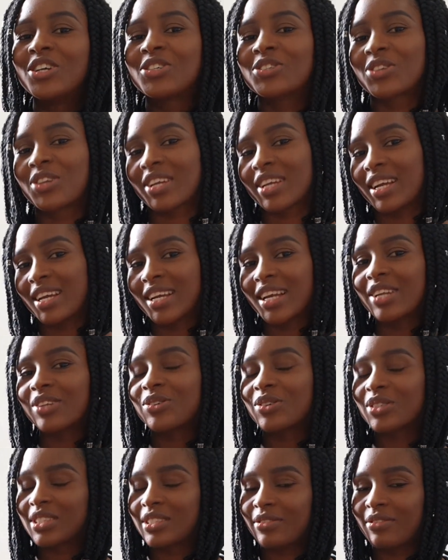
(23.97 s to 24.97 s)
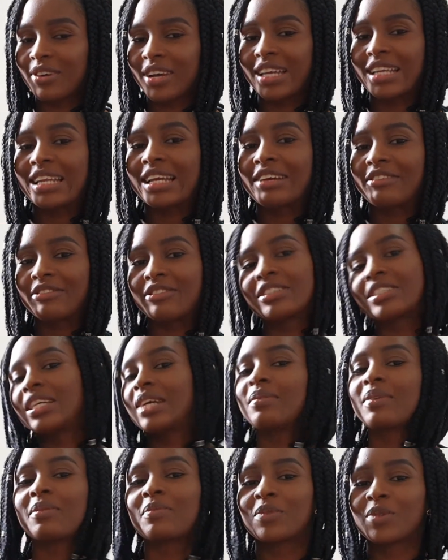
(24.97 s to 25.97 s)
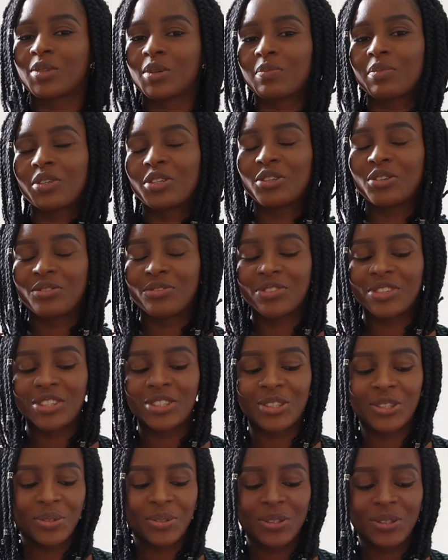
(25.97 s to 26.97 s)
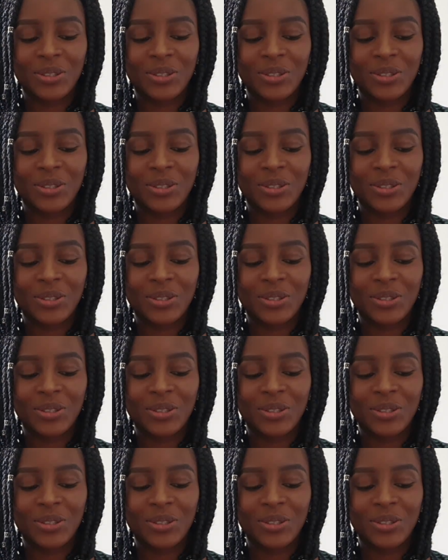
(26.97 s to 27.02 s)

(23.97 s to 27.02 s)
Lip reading: so you can get notified every time I put up a new video.